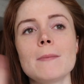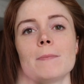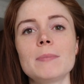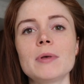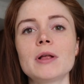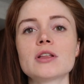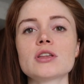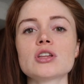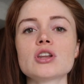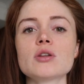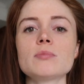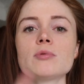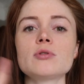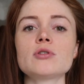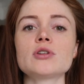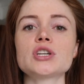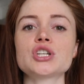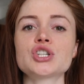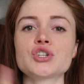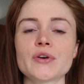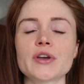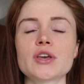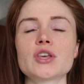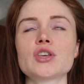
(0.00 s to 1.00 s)
building a
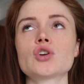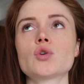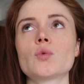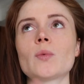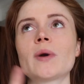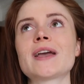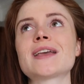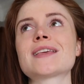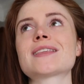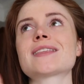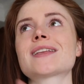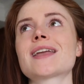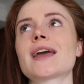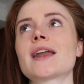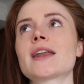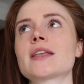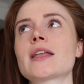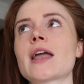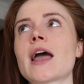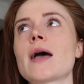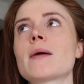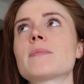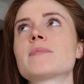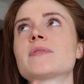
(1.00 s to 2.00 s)
booty, shrinking your waist,
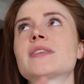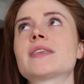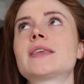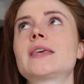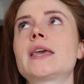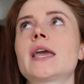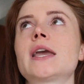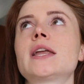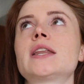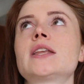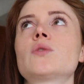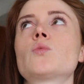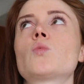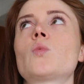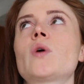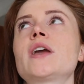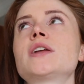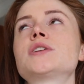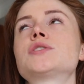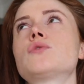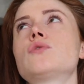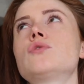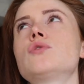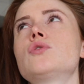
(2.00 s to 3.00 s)
getting abs, gaining
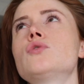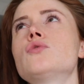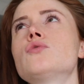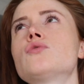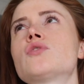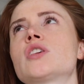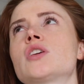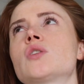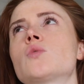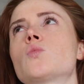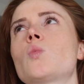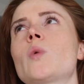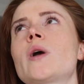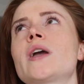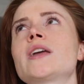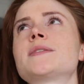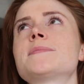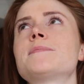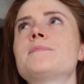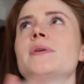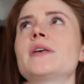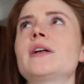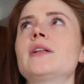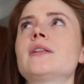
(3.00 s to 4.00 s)
weight, losing
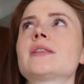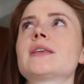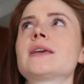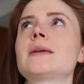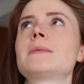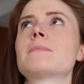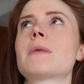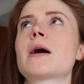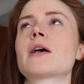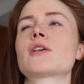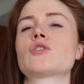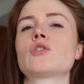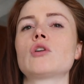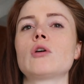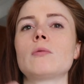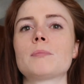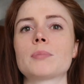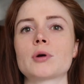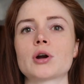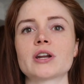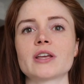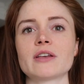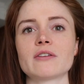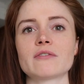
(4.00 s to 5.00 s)
weight, building muscle,
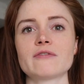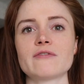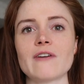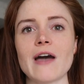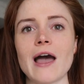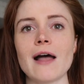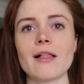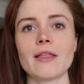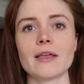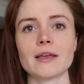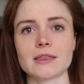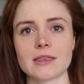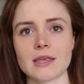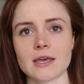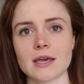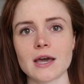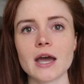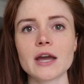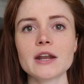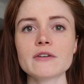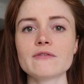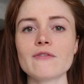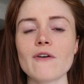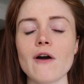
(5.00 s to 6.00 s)
burning fat. Like, they
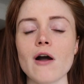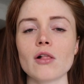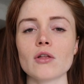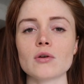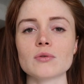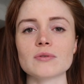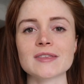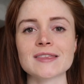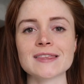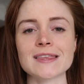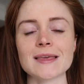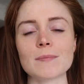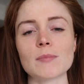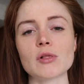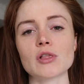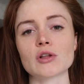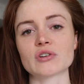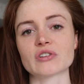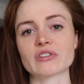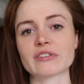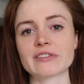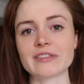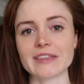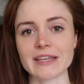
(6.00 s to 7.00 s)
kind of followed
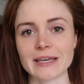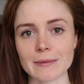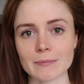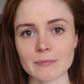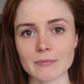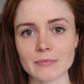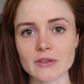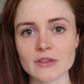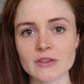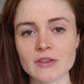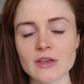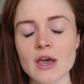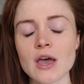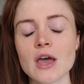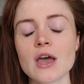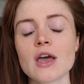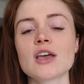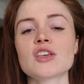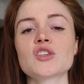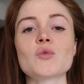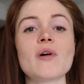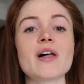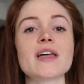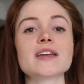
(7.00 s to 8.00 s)
similar themes.
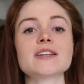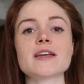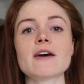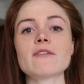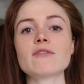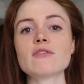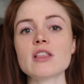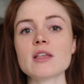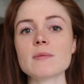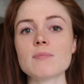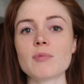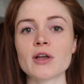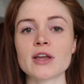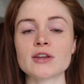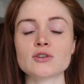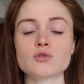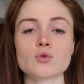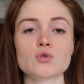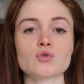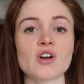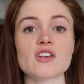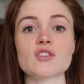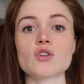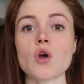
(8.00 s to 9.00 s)
So while I definitely plan
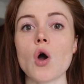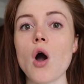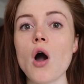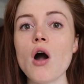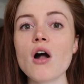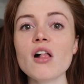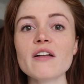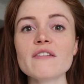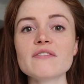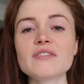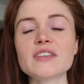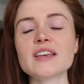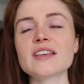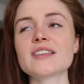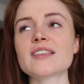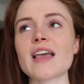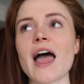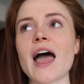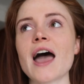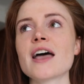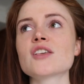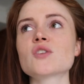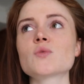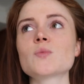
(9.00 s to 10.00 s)
to address all of these
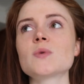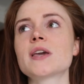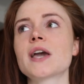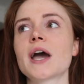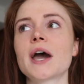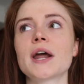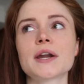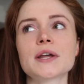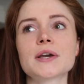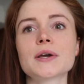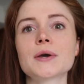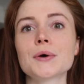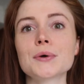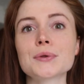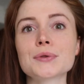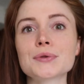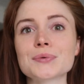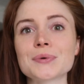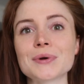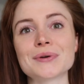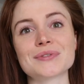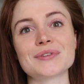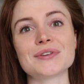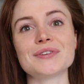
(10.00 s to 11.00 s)
as we kind of go
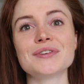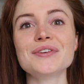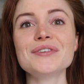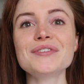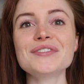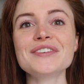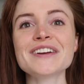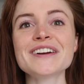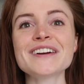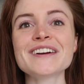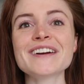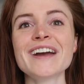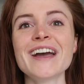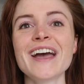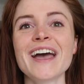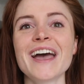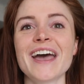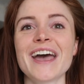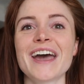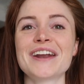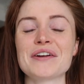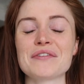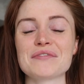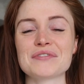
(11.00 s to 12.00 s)
through the new year
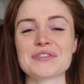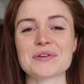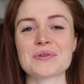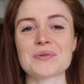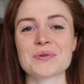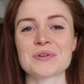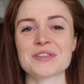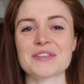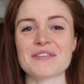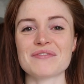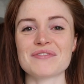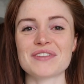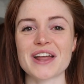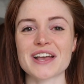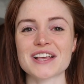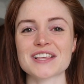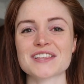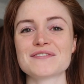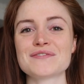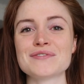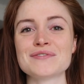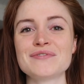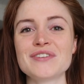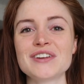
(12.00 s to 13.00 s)
and over the course of the
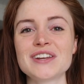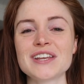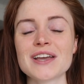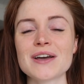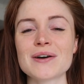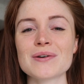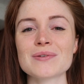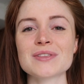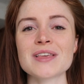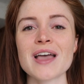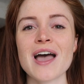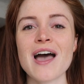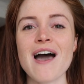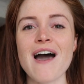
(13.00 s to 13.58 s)
next few videos,